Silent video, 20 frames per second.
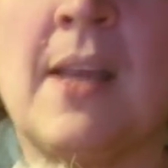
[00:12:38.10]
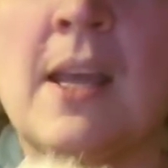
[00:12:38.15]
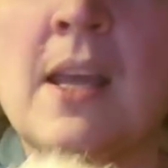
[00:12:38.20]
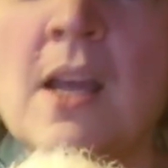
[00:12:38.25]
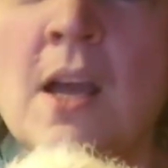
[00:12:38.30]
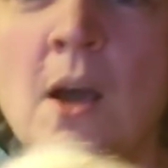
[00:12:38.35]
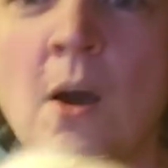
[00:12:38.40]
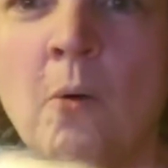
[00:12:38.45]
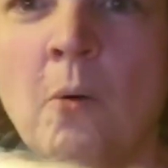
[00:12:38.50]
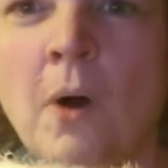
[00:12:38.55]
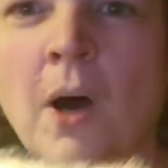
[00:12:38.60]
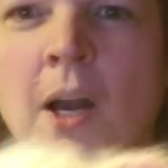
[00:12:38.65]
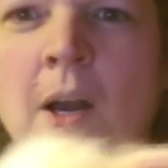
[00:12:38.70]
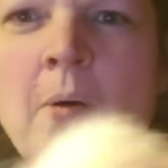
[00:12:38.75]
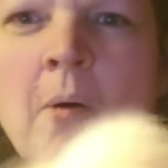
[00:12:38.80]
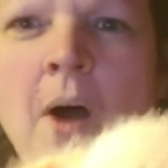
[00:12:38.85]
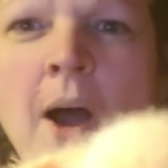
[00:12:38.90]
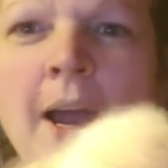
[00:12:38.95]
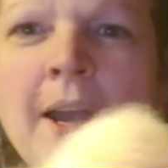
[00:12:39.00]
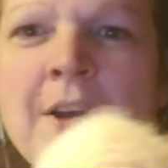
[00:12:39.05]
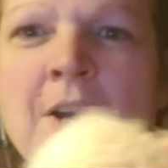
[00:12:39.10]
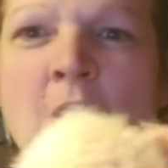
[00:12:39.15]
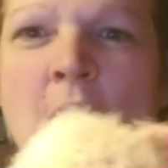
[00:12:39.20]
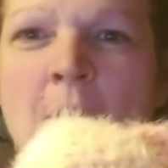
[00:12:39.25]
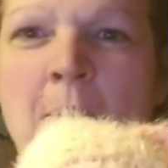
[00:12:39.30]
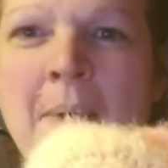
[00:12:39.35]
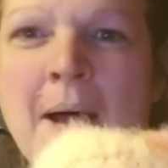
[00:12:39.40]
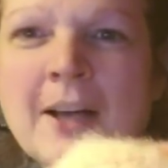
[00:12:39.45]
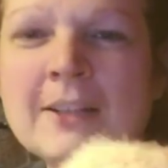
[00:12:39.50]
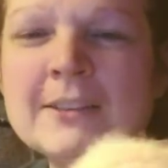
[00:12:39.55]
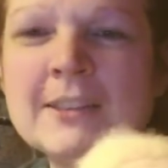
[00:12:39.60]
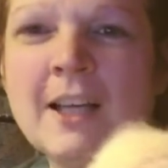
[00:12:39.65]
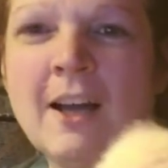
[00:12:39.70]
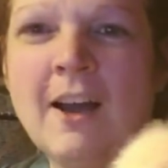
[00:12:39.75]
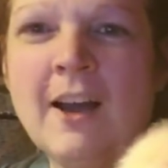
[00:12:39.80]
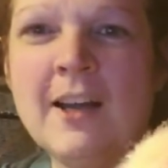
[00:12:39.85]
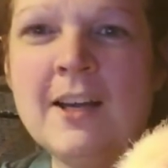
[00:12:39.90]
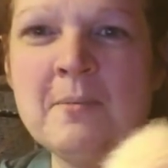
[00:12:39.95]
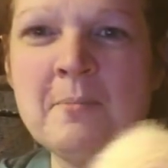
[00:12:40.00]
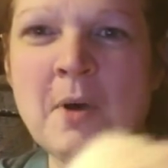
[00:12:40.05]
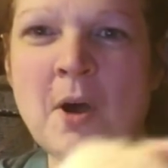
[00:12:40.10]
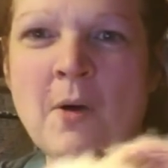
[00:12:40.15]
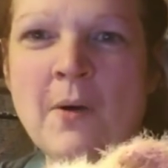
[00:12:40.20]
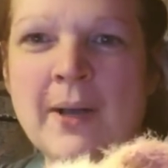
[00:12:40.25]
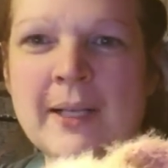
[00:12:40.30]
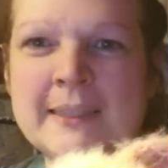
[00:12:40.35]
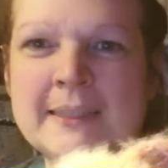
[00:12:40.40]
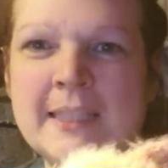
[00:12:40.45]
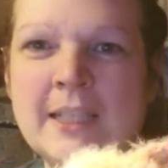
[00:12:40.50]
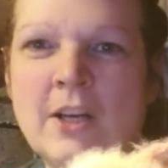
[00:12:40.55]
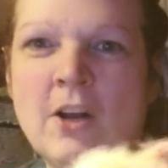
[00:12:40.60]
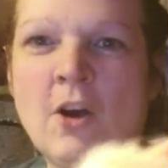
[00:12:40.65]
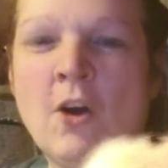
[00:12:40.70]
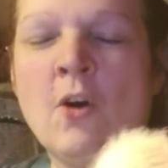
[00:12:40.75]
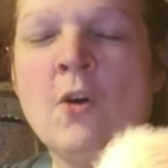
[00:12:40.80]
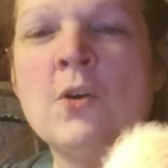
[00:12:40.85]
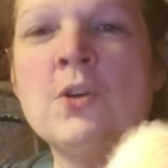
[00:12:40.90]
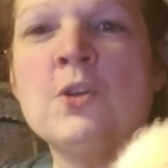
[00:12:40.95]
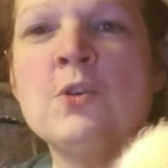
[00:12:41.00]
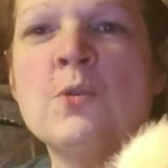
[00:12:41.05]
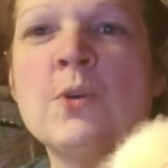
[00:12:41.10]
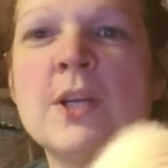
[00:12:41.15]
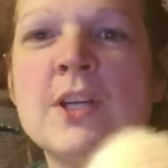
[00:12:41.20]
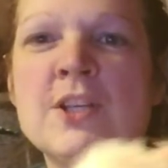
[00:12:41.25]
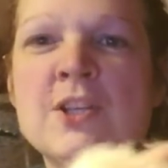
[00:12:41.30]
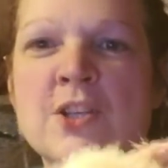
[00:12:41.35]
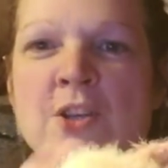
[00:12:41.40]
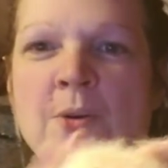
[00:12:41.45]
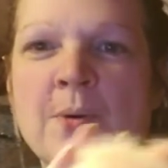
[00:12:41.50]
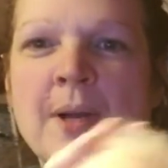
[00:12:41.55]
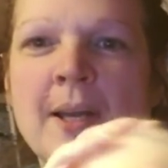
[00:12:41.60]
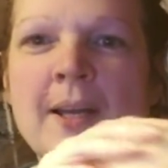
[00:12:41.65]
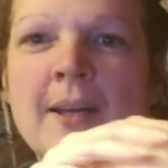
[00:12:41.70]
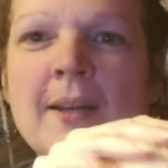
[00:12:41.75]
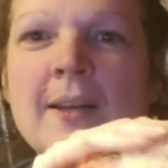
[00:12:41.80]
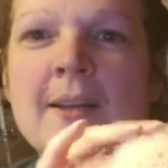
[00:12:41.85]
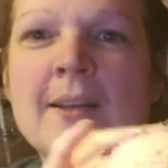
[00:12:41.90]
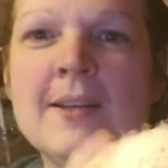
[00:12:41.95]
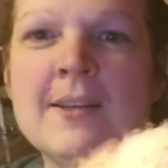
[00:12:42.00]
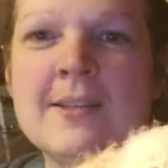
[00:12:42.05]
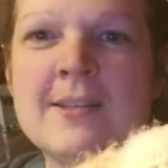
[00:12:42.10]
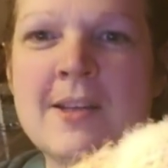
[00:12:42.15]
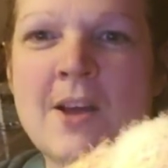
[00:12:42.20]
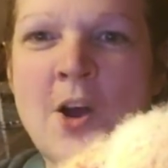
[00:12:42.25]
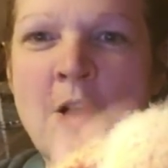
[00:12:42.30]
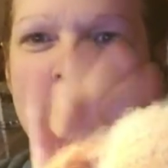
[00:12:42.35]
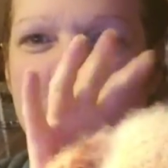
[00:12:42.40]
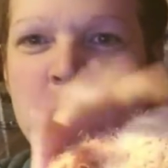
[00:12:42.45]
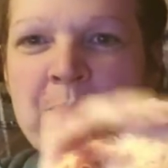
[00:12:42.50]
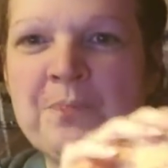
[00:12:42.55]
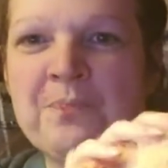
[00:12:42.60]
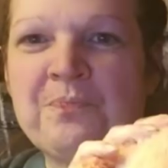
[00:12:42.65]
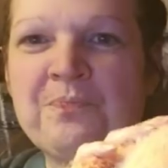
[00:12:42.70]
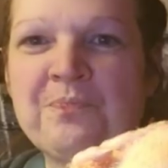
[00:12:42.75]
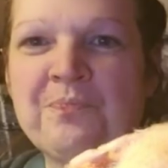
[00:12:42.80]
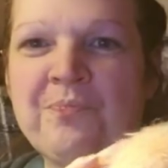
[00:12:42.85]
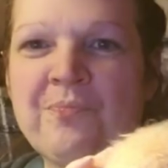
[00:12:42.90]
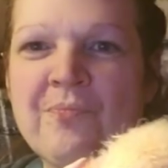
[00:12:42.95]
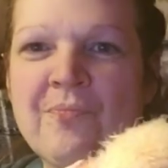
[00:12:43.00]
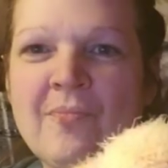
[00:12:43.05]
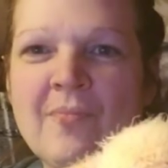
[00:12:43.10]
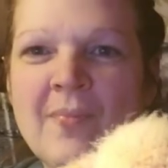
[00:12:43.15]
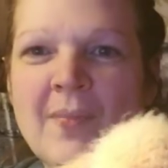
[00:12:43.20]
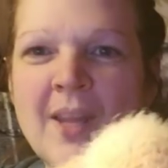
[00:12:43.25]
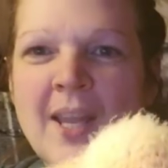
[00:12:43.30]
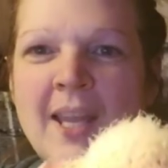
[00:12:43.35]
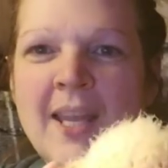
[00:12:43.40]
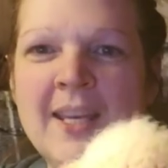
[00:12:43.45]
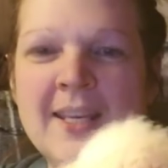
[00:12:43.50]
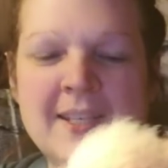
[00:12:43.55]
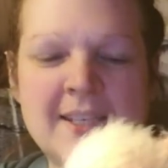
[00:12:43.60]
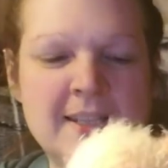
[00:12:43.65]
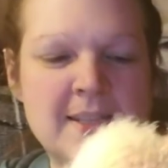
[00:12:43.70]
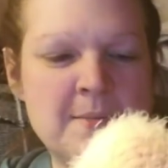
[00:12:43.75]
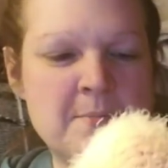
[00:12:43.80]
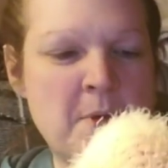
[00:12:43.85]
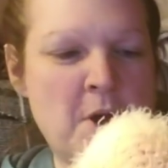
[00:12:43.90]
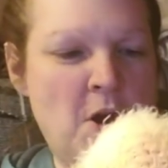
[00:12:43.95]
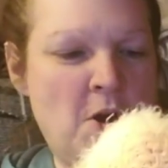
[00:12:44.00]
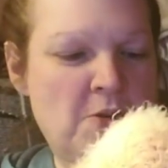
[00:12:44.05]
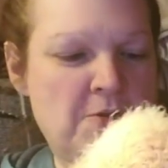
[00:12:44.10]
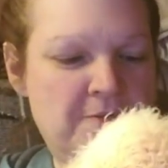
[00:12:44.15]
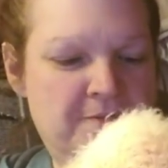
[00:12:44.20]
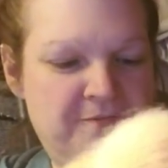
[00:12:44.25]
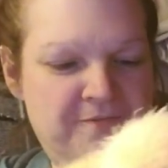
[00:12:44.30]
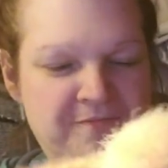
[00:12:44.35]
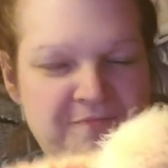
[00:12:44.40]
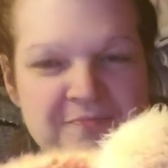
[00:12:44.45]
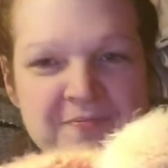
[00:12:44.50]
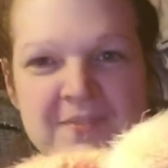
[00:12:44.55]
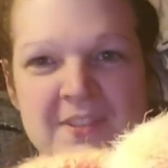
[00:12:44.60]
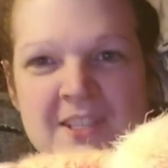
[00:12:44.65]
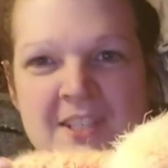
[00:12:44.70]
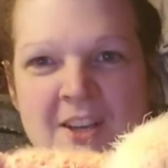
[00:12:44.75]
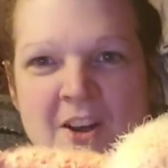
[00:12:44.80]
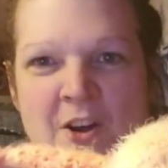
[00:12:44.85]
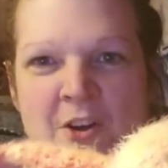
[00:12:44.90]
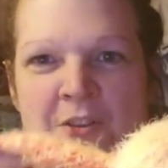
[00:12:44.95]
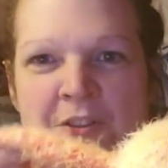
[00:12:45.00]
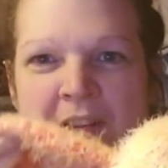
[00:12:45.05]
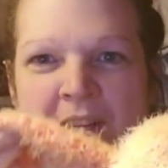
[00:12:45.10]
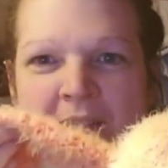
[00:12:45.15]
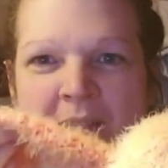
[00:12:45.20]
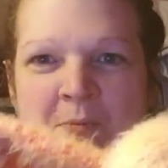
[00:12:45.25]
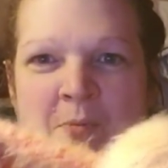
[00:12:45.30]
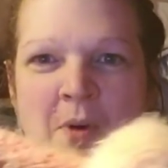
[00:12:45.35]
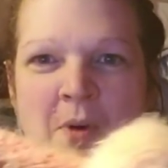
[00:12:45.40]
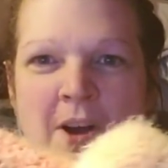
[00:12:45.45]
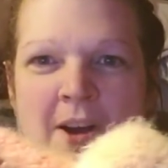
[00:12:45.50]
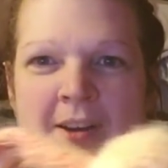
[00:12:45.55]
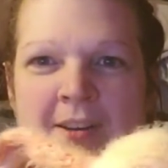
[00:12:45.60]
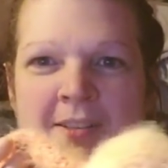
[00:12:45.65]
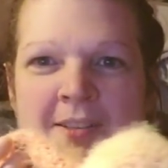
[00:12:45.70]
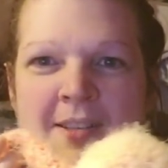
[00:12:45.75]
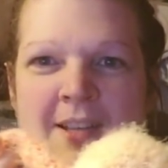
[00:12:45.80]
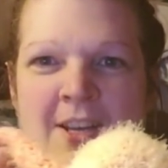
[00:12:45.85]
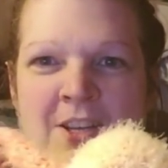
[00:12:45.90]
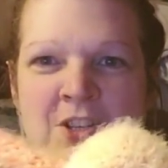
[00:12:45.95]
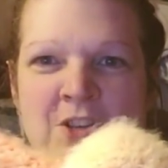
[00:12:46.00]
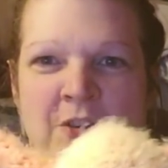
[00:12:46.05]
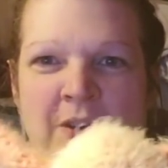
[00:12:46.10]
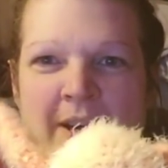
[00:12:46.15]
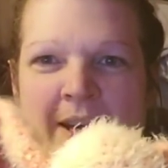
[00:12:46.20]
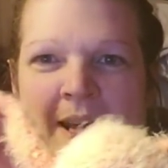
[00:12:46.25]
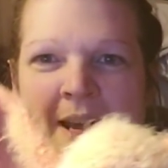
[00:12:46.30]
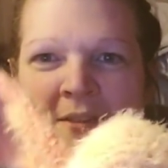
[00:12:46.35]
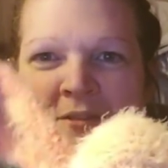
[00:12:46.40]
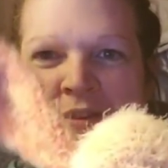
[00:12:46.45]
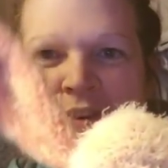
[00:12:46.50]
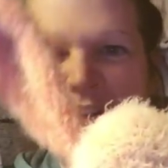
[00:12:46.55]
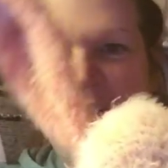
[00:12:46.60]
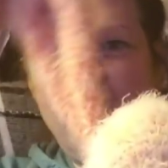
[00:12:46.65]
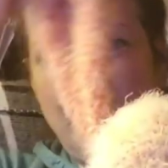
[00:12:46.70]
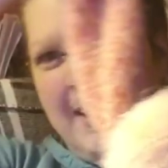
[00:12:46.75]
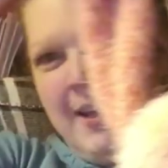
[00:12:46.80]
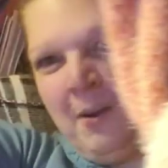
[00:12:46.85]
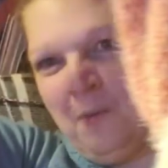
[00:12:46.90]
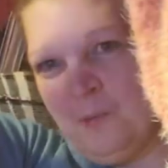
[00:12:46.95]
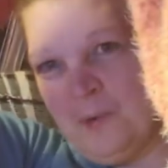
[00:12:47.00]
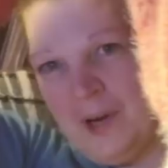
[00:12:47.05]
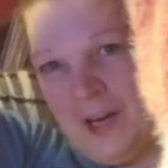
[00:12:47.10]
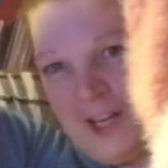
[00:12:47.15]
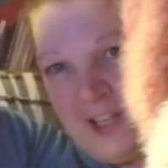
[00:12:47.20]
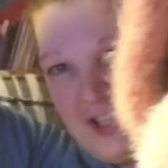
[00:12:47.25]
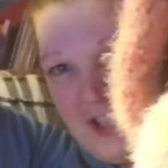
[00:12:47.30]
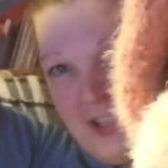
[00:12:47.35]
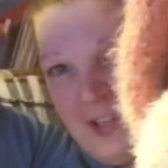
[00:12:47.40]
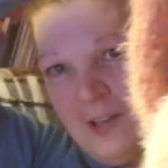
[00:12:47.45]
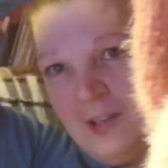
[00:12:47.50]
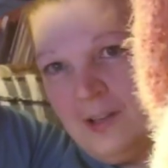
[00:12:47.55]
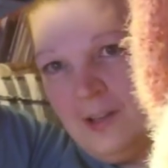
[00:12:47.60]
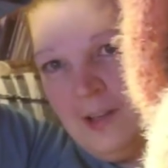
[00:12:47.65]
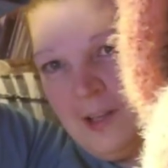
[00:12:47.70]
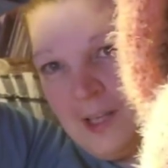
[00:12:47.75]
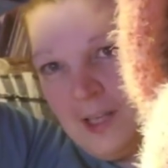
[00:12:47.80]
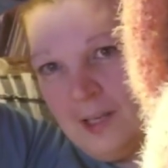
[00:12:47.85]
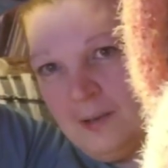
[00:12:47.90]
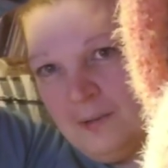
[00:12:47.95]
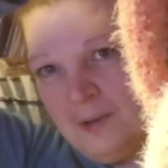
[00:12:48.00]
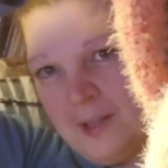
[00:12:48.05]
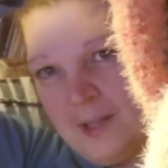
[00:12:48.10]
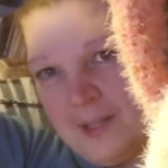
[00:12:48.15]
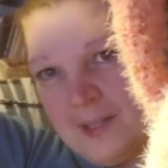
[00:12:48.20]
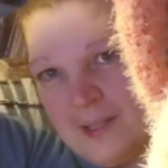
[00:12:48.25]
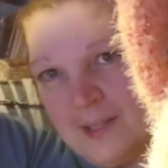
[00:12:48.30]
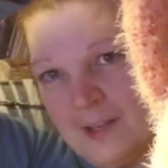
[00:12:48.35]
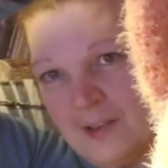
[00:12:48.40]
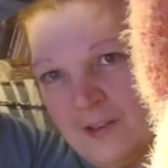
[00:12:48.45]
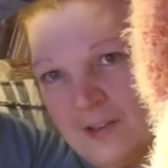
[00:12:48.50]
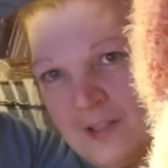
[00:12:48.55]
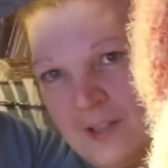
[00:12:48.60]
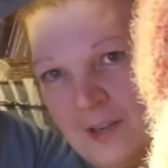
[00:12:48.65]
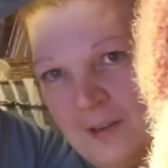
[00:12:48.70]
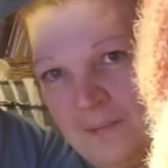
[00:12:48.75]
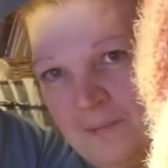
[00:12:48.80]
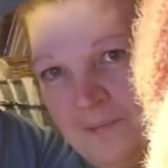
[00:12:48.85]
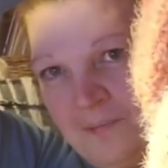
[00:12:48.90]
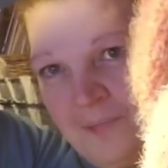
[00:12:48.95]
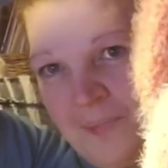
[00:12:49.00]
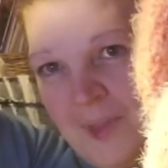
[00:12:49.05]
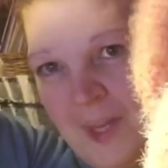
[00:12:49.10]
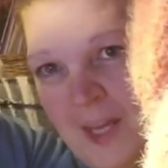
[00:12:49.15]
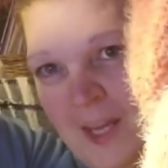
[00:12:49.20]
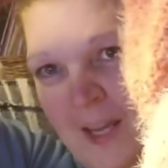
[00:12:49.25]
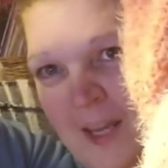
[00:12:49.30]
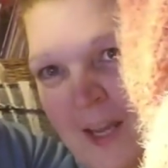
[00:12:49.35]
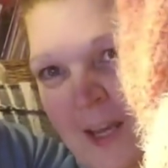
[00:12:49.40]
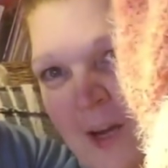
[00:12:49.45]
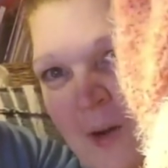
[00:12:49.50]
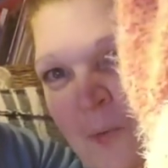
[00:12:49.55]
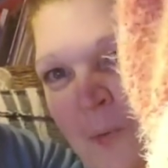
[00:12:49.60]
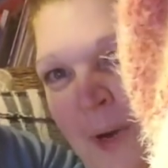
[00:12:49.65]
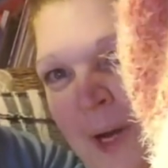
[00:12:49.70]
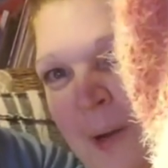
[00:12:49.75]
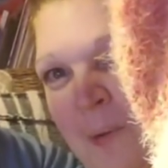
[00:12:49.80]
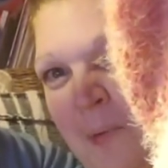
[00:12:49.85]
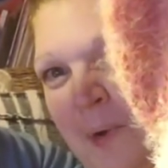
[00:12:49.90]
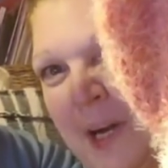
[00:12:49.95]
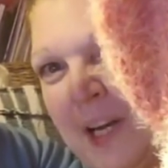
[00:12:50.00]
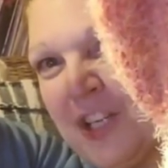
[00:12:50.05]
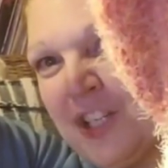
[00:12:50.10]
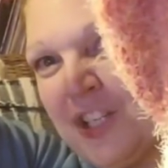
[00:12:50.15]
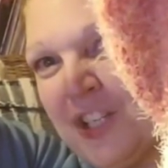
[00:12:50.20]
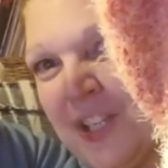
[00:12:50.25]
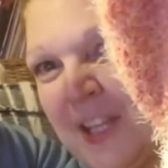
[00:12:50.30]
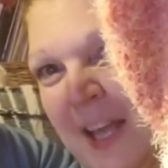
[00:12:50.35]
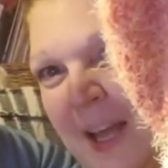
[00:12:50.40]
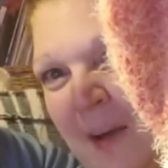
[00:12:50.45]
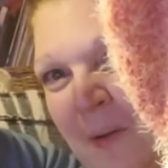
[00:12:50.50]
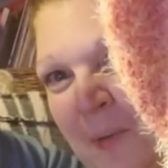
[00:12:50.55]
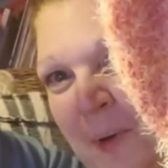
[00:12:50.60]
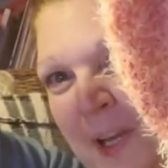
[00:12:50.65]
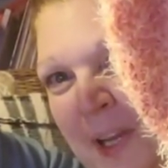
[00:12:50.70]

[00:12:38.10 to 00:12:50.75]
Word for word: like, what do I know about tying a bow? I said, oh, you can do it. So he did the bow. So this was a joint effort. And I wish, look at it with its ears up. We wish that